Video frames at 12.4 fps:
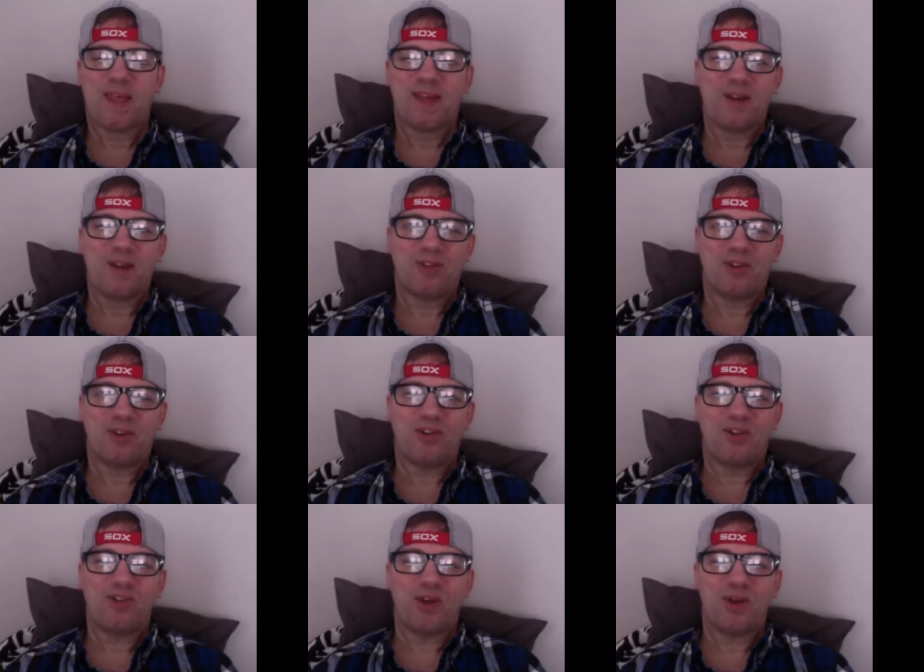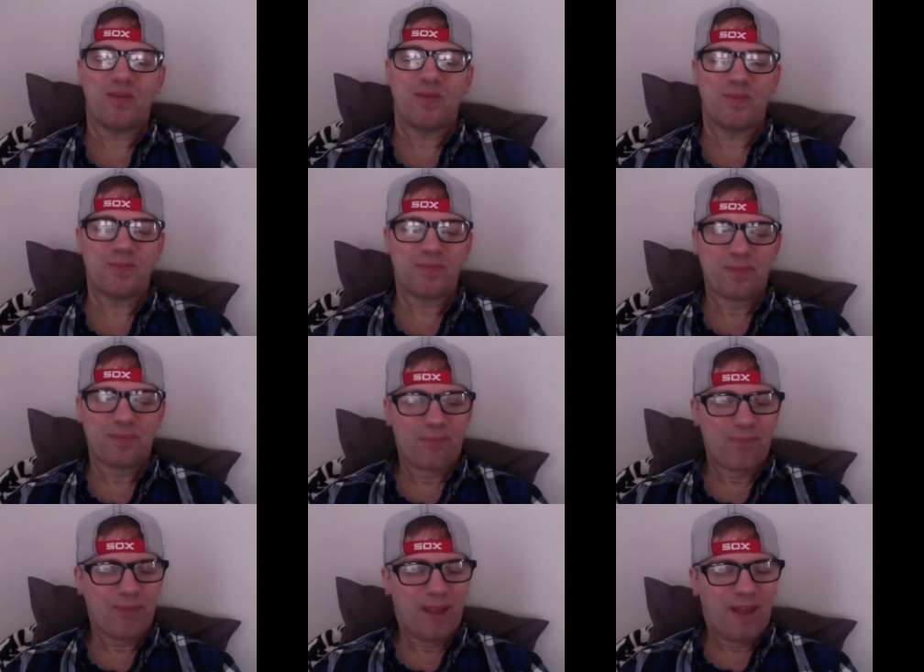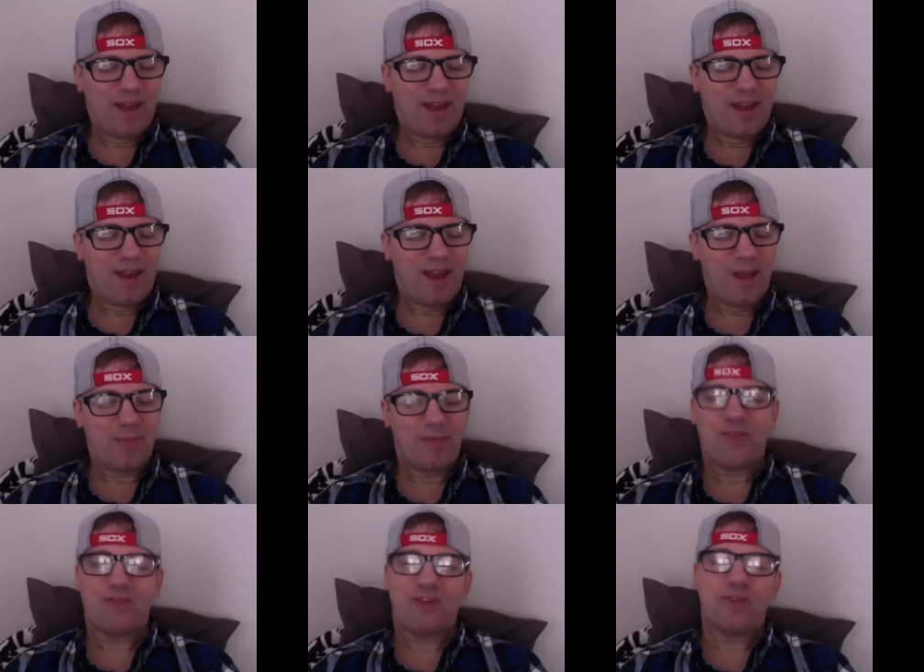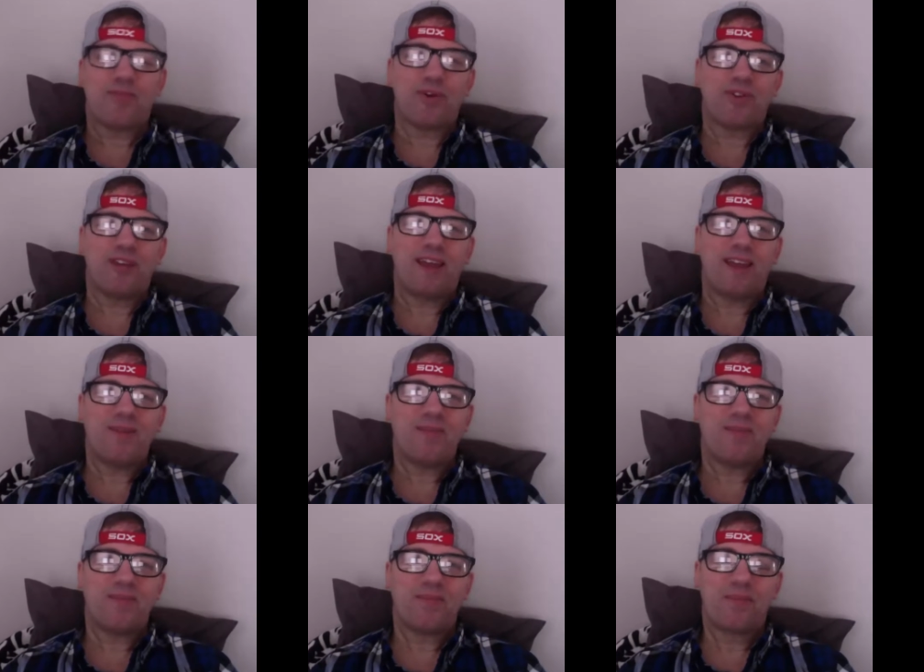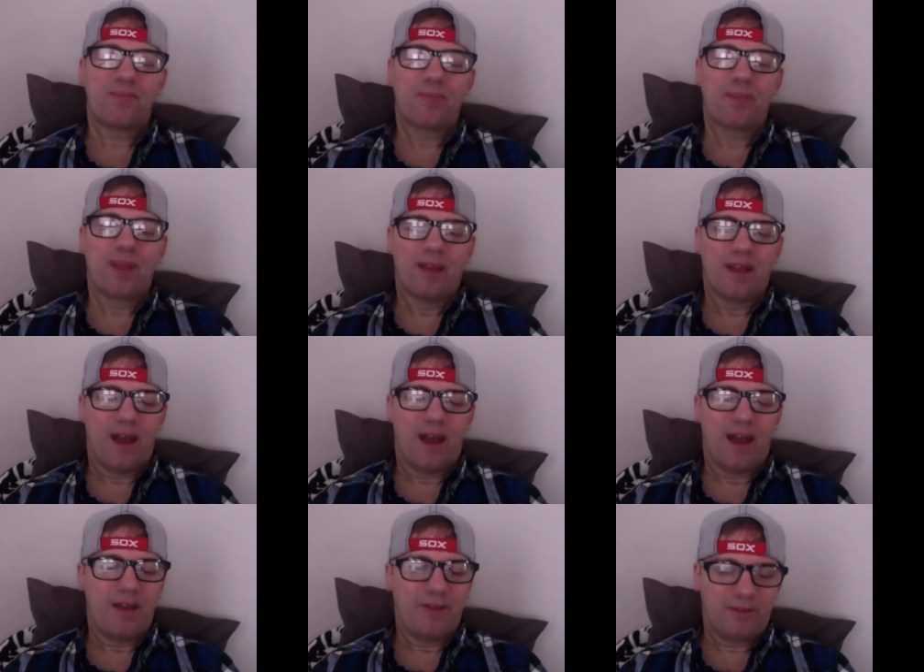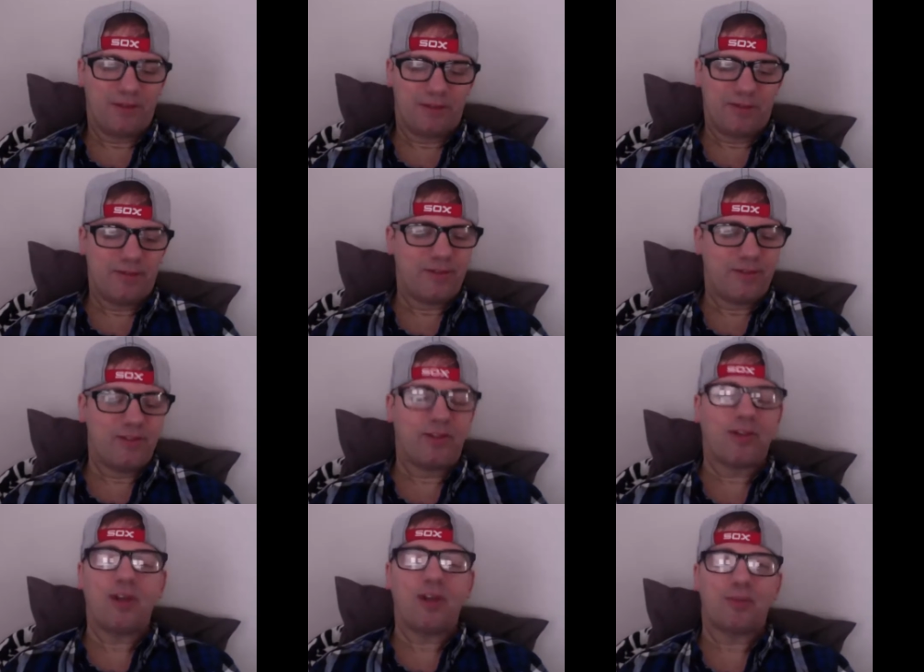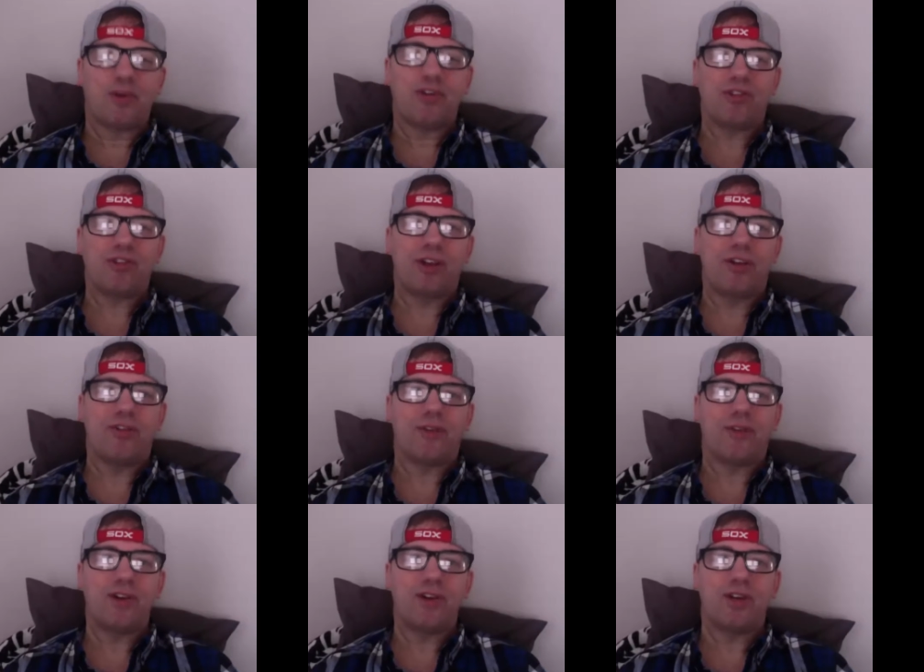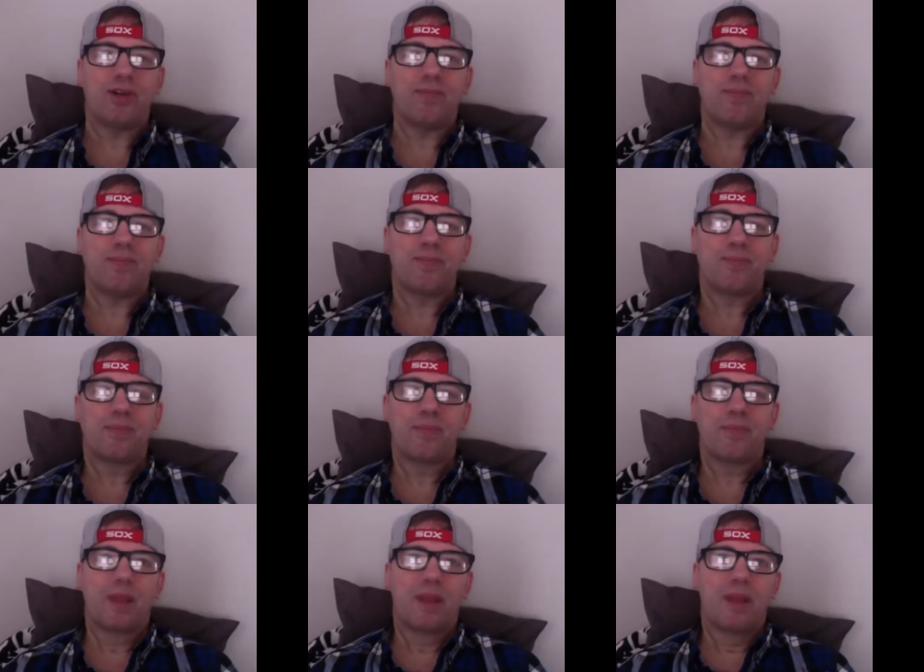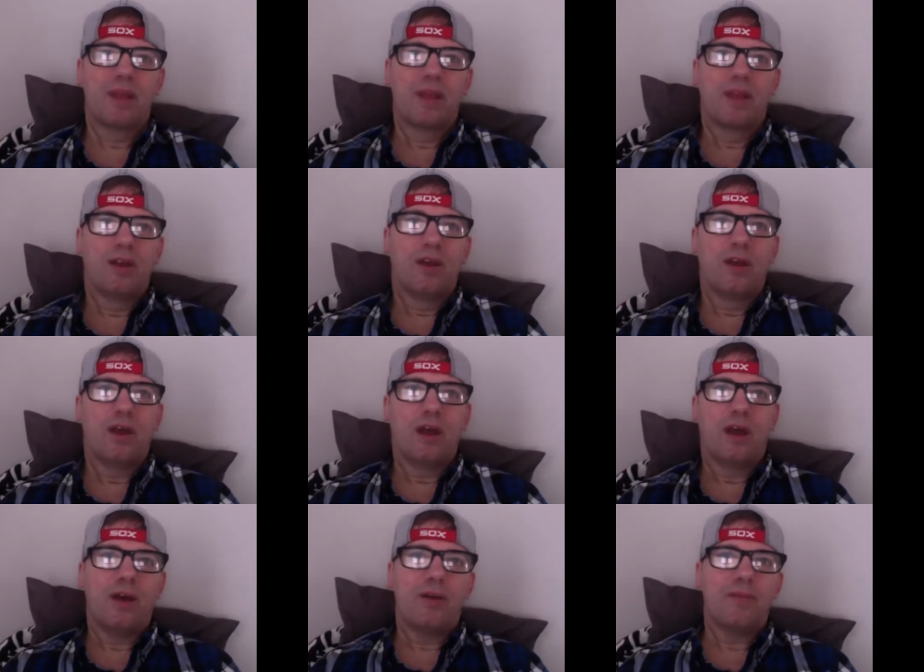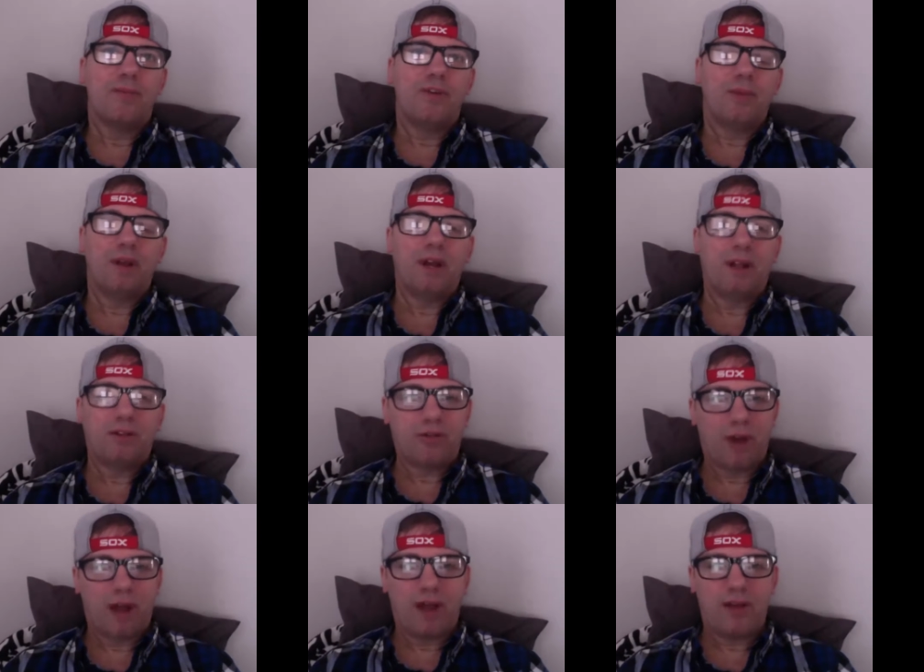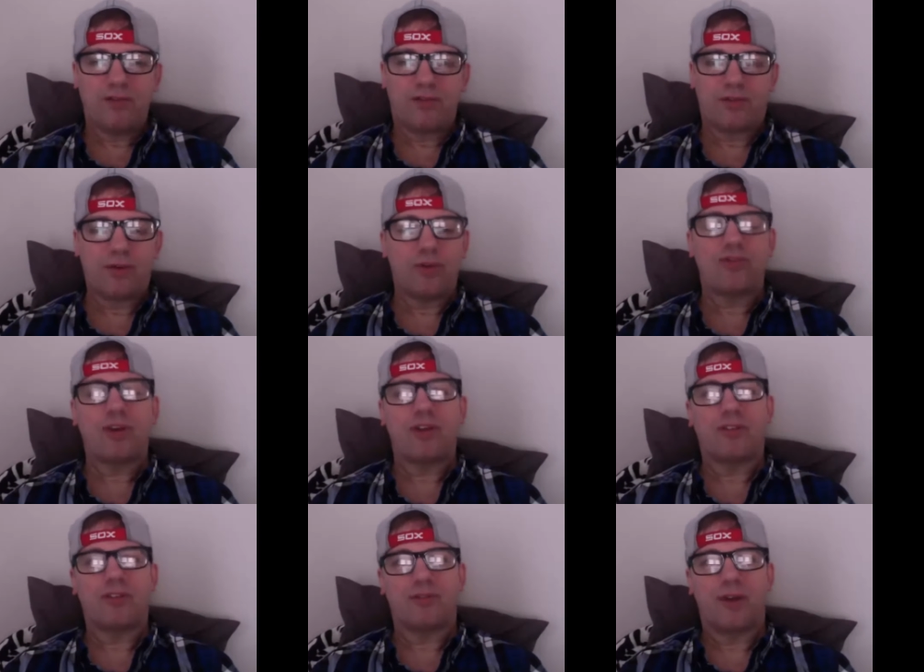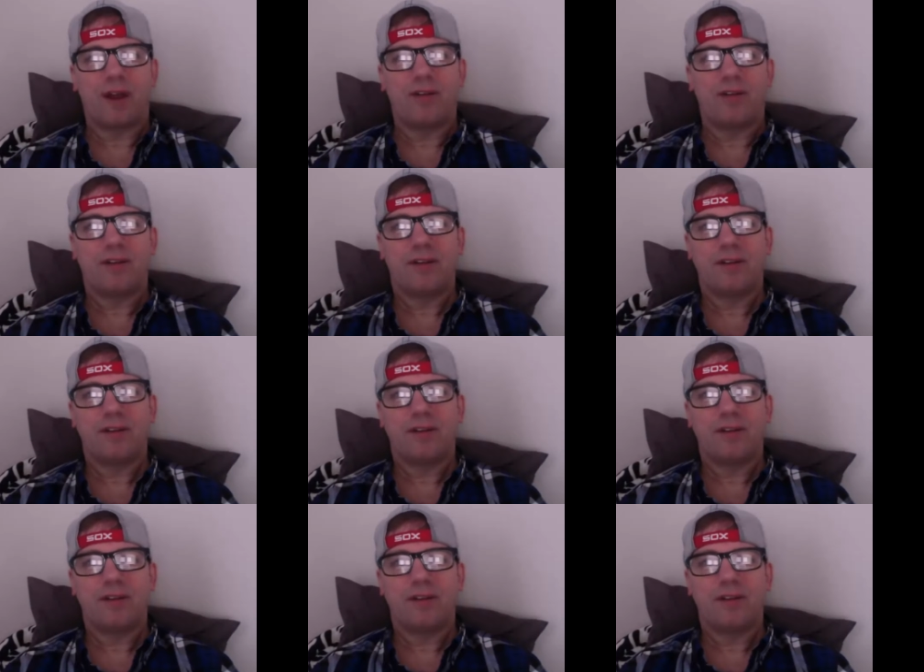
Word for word: On a serious note, Happy 50th birthday. I sincerely appreciate your friendship. Uh, you've been a tried and true and trusted friend